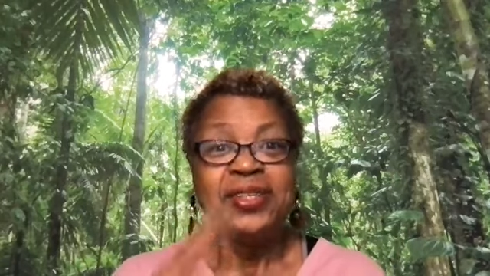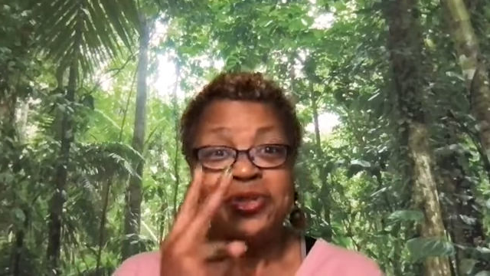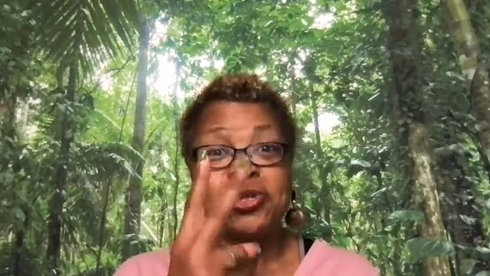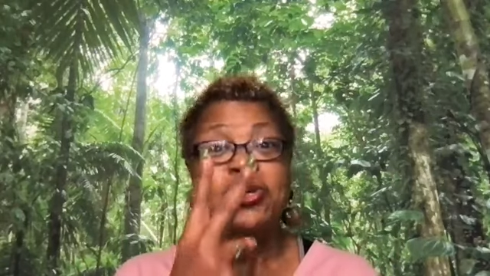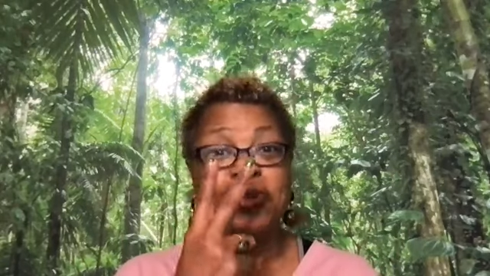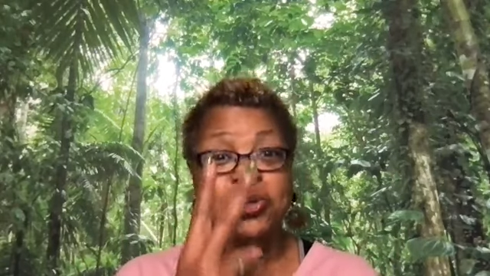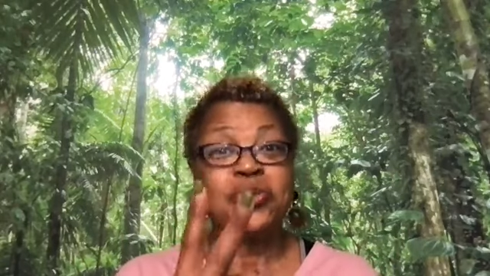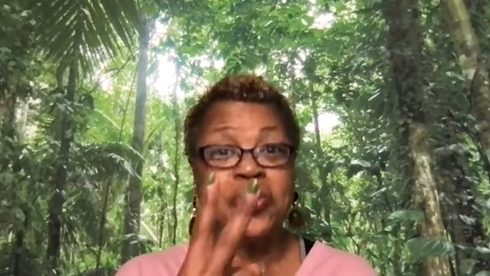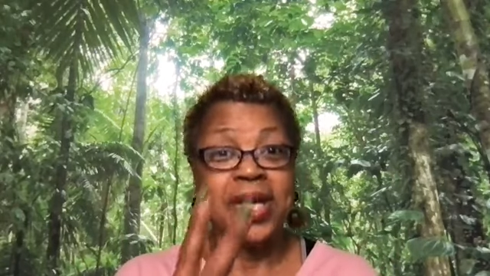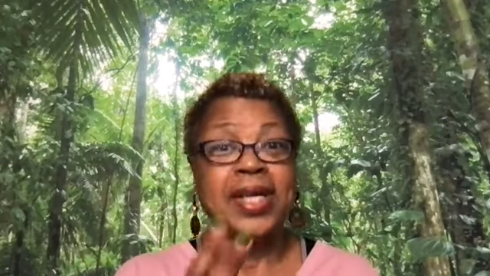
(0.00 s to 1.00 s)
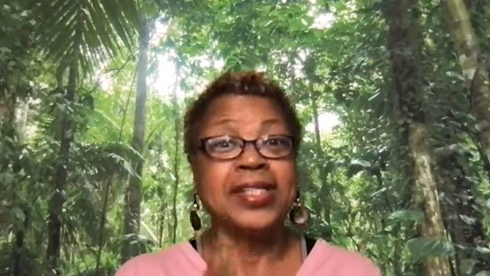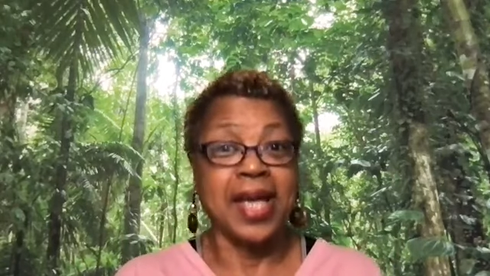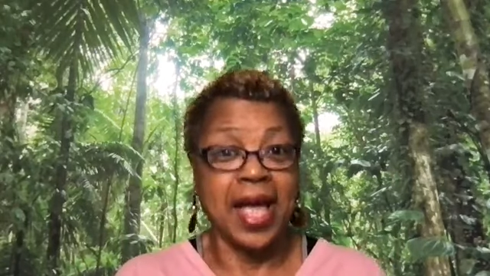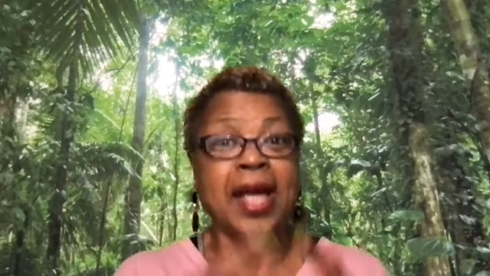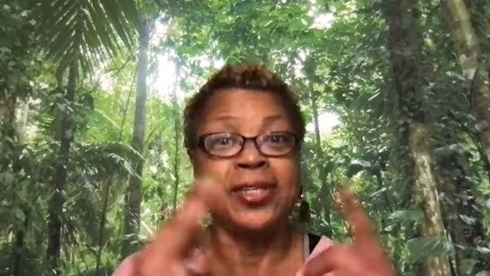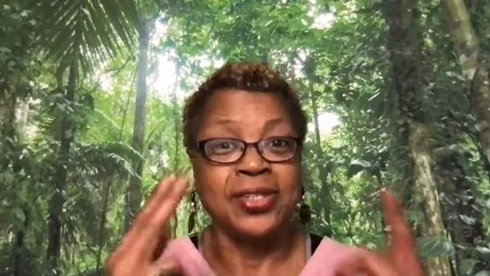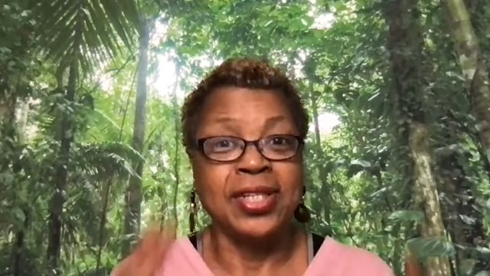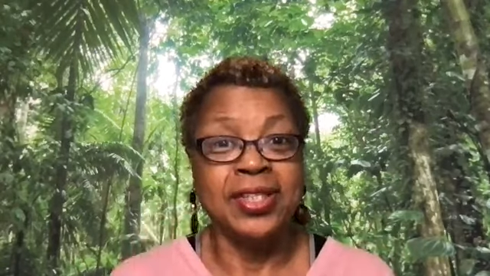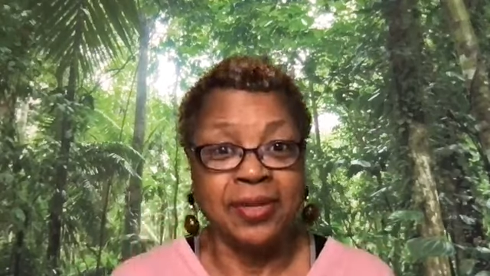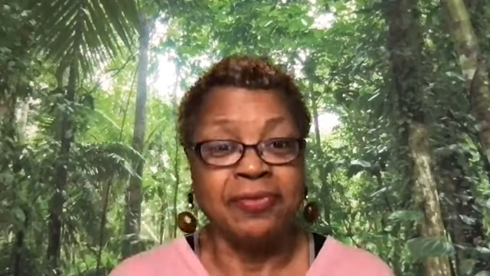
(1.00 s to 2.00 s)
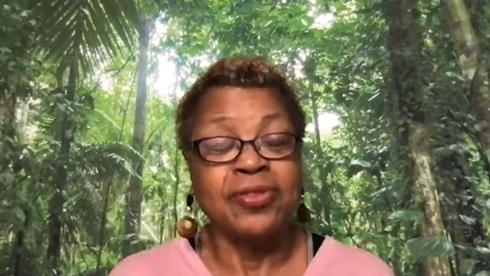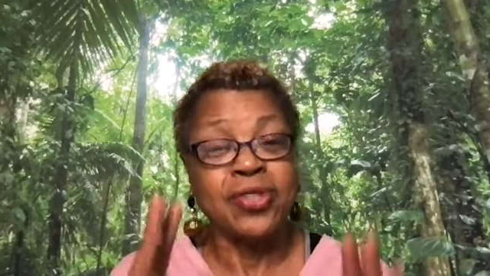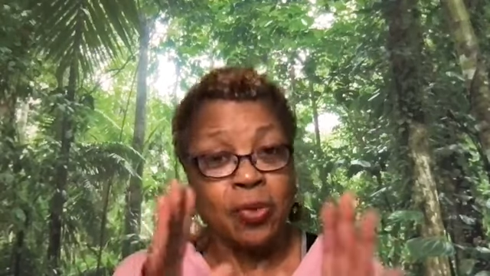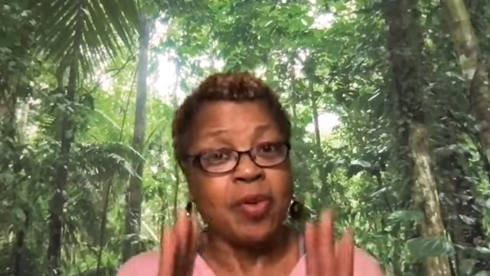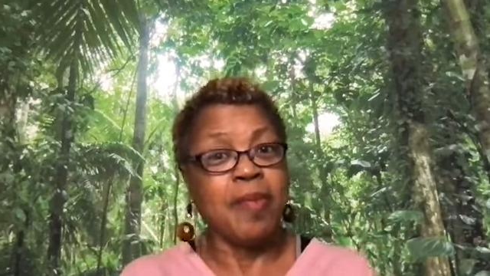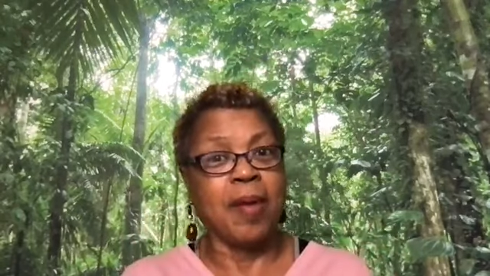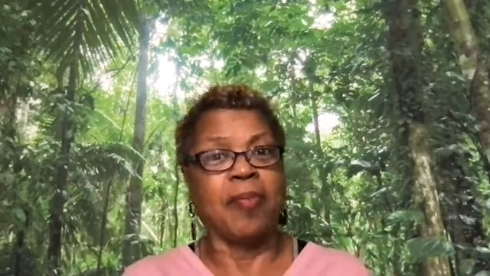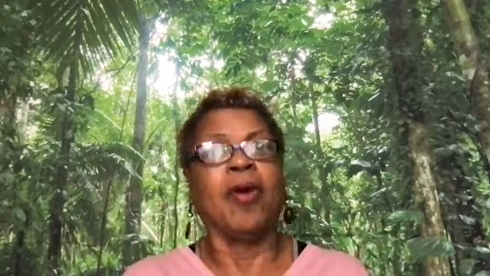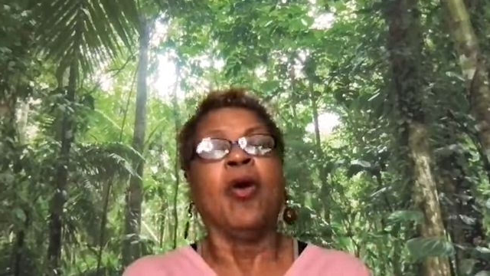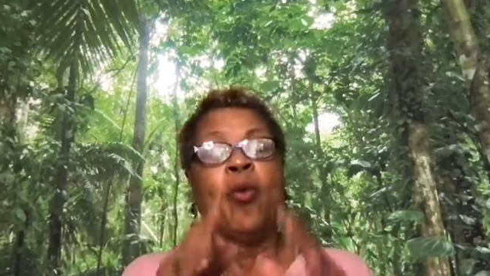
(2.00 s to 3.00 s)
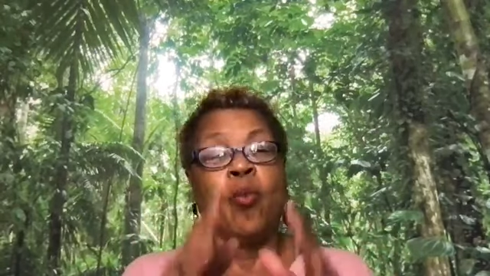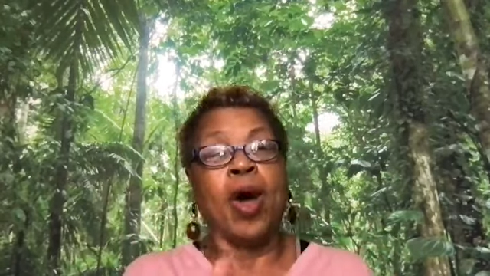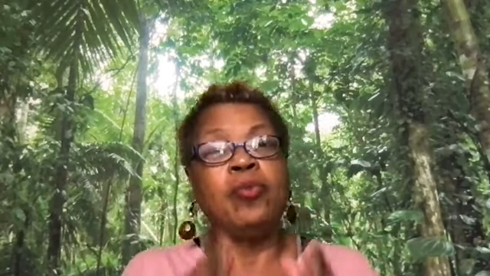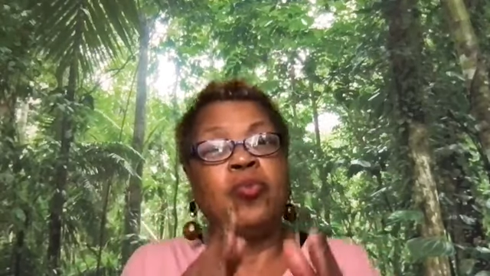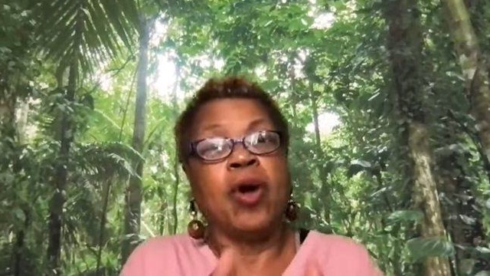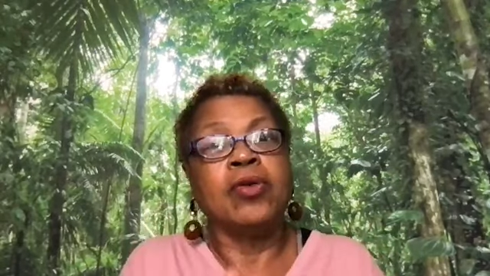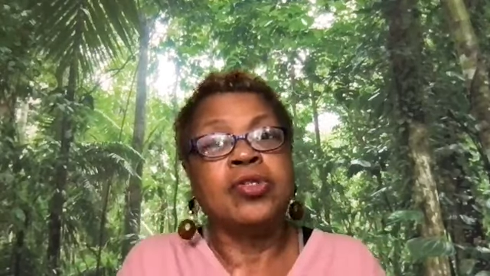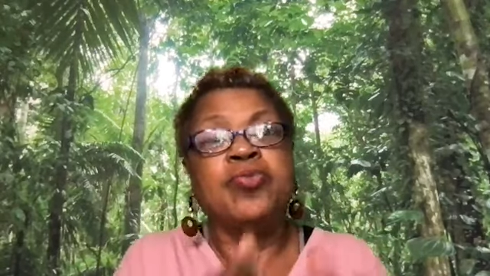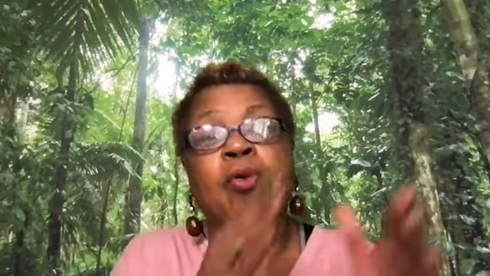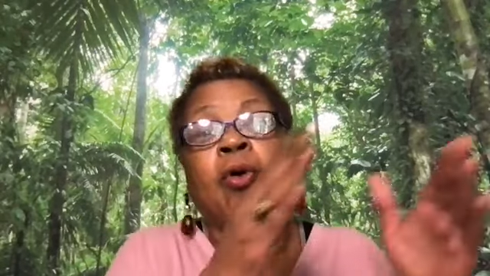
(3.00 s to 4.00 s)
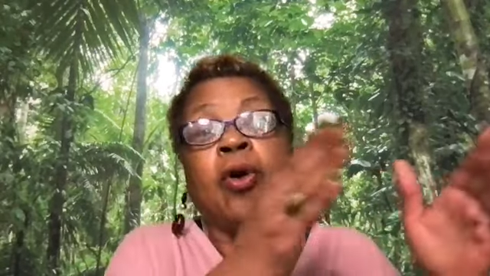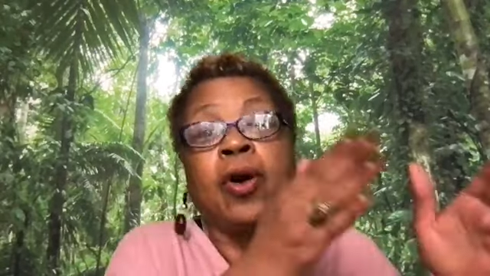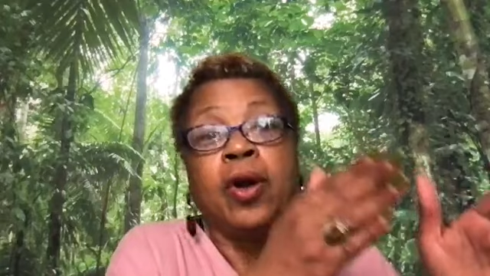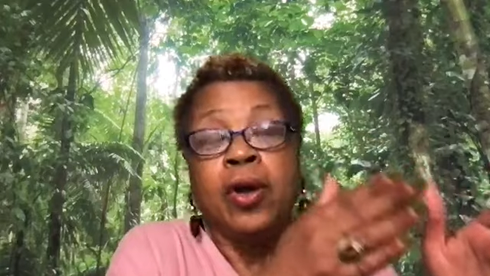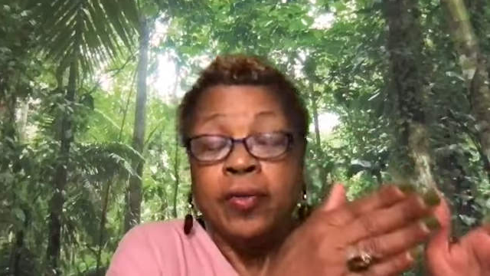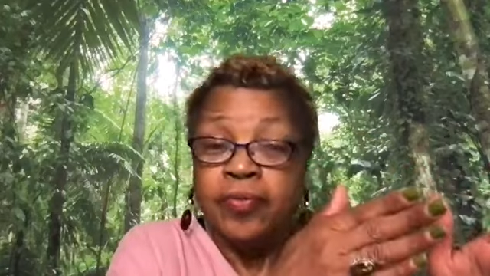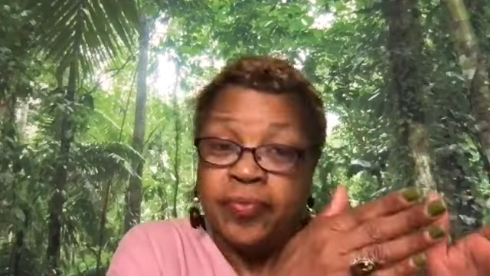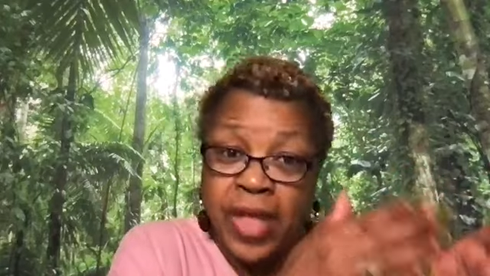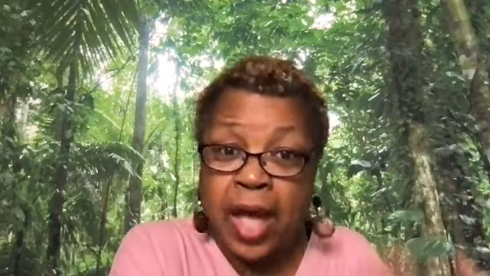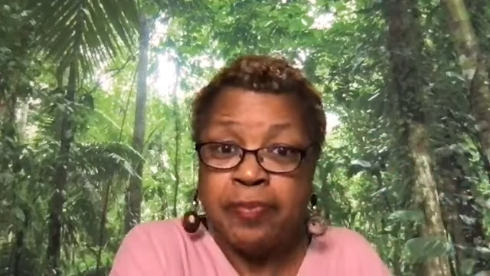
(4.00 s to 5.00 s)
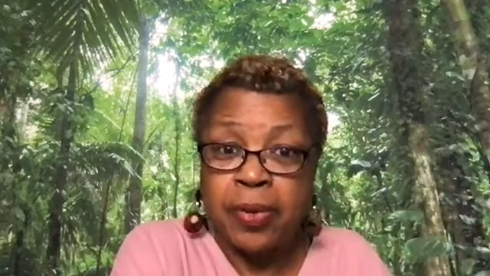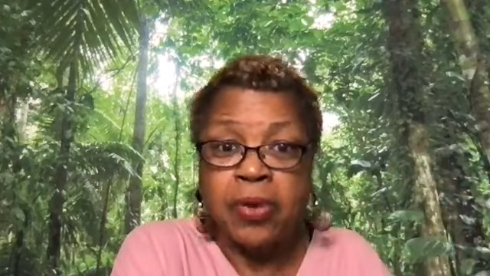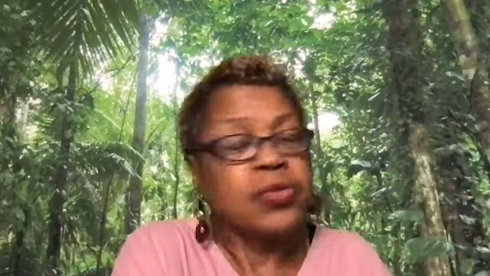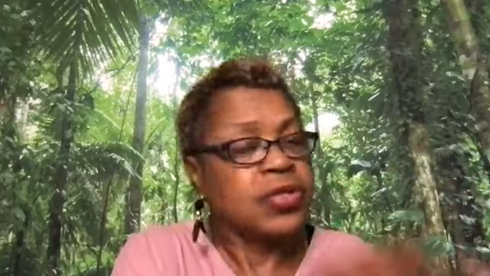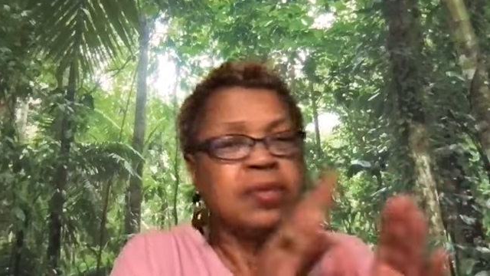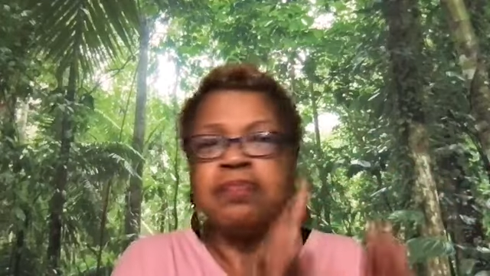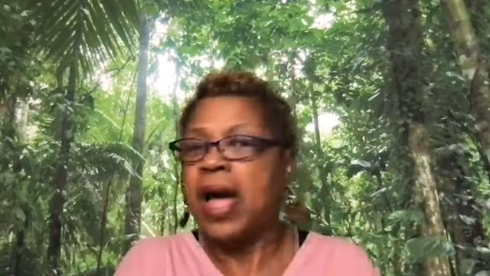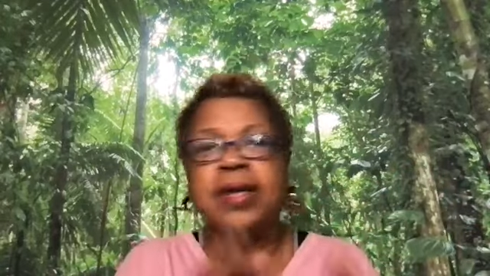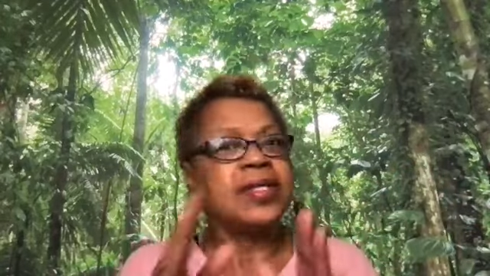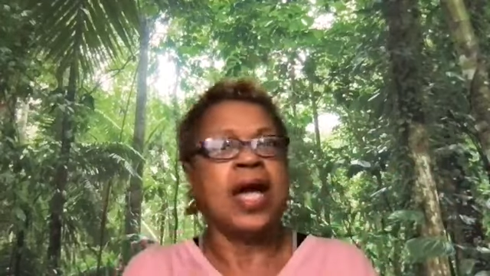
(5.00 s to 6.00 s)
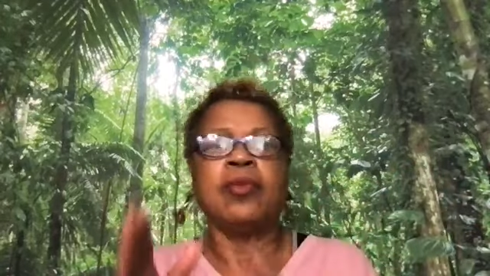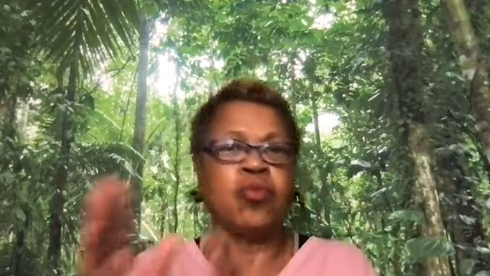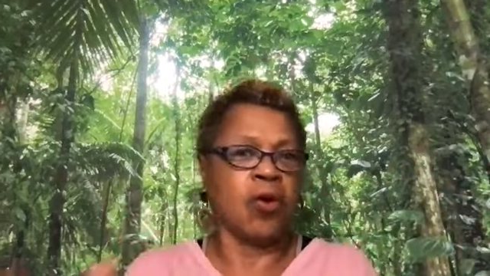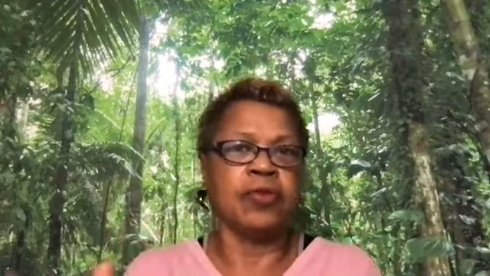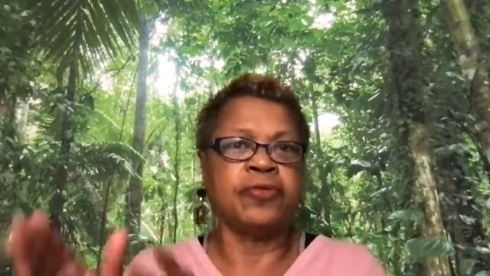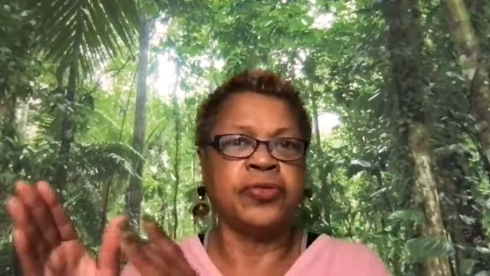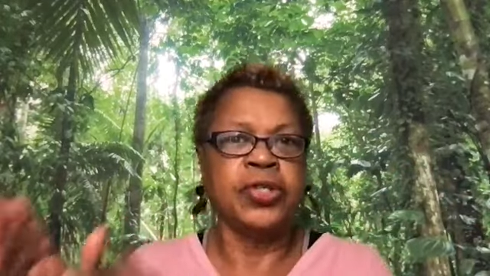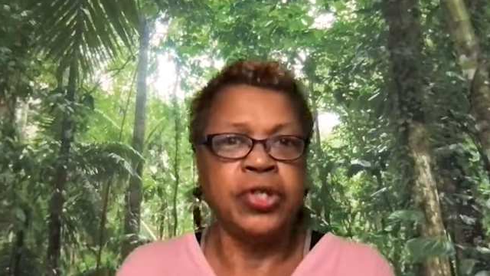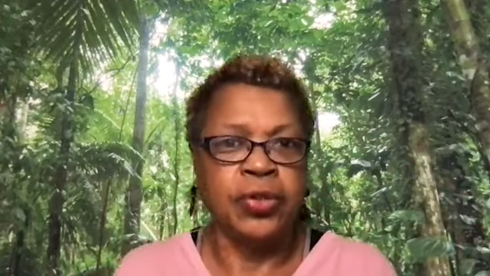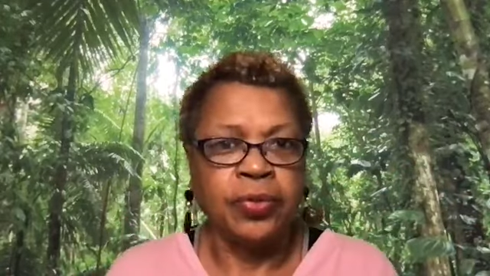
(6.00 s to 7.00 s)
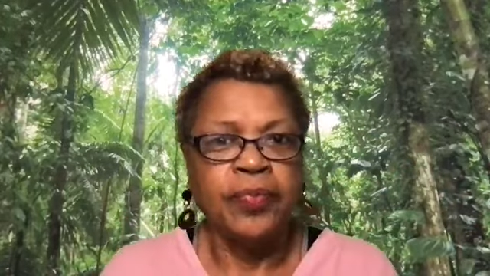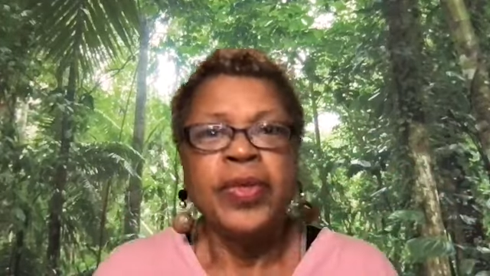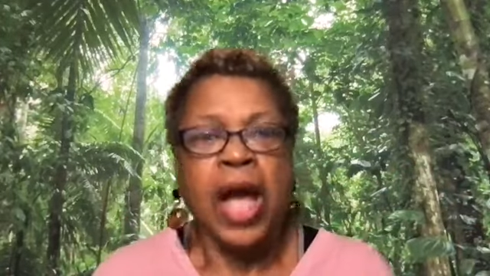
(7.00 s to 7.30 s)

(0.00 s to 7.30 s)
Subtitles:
So remember, what works for that person might not work for you.